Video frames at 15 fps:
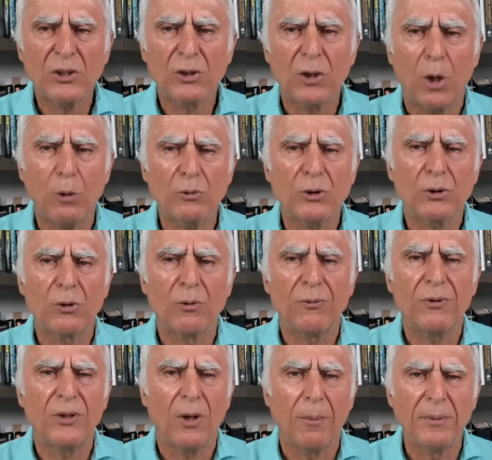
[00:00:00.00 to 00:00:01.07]
cultural
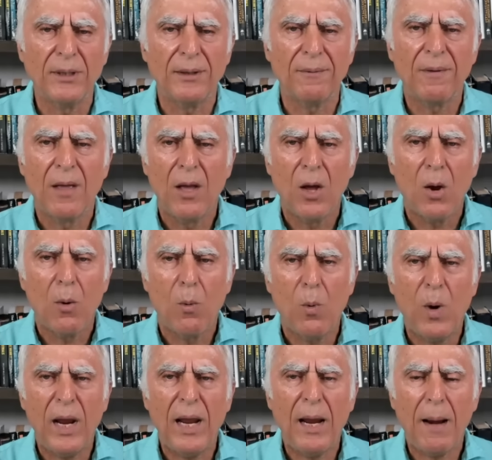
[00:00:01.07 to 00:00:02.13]
phenomenon
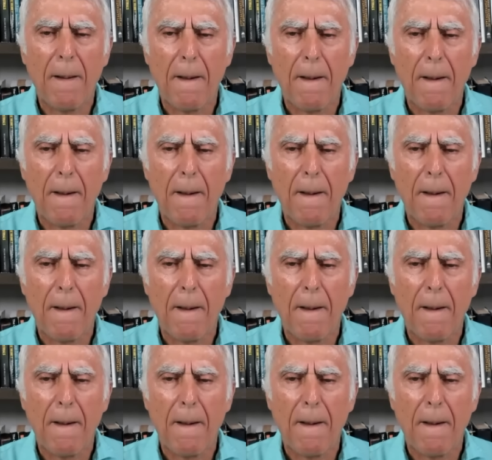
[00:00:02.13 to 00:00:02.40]
where